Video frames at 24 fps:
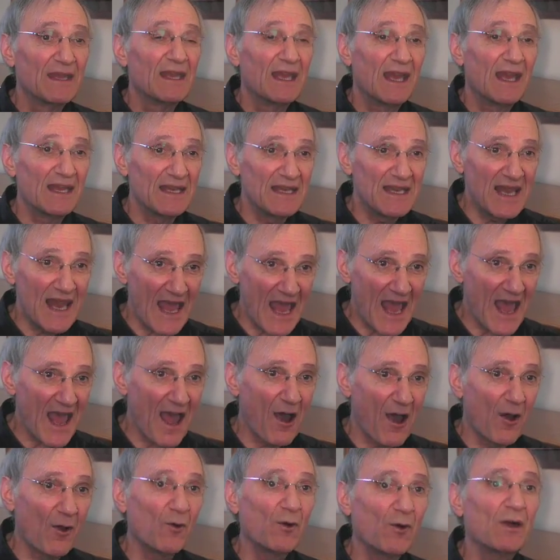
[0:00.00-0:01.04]
And
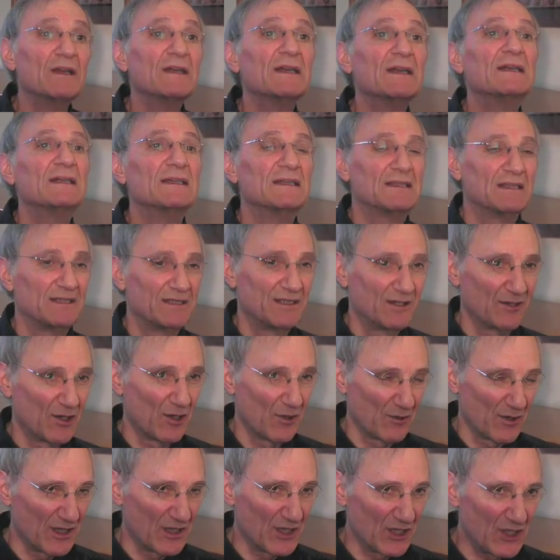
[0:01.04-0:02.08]
now you
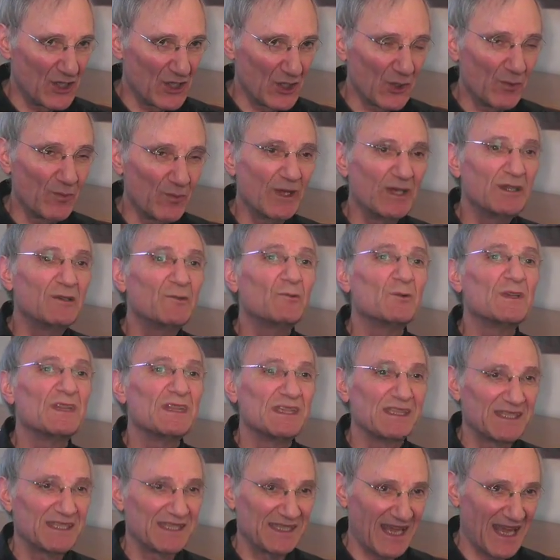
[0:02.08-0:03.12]
go to the human with
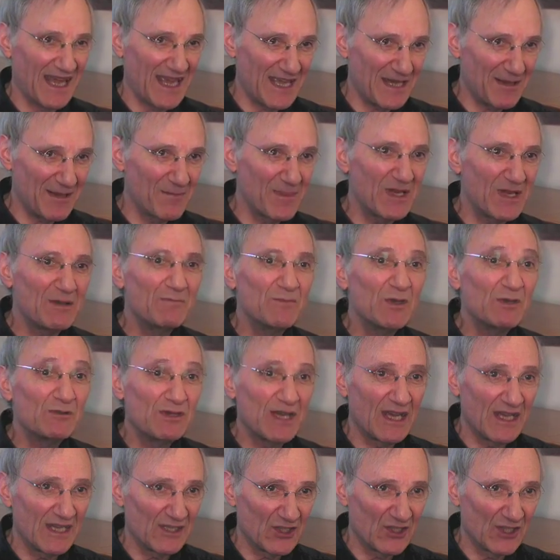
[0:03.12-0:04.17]
the same
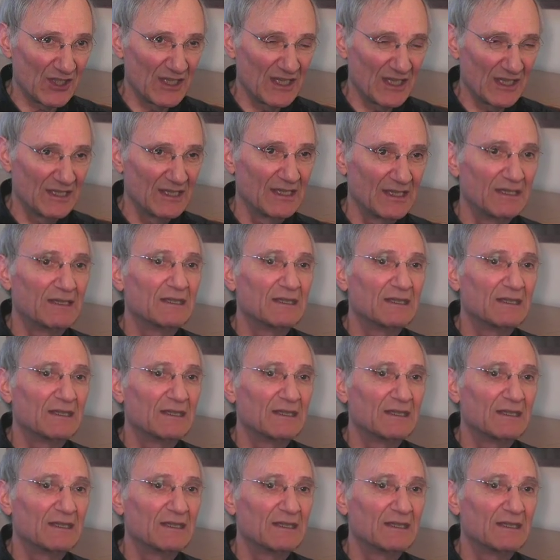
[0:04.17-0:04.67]
mutation,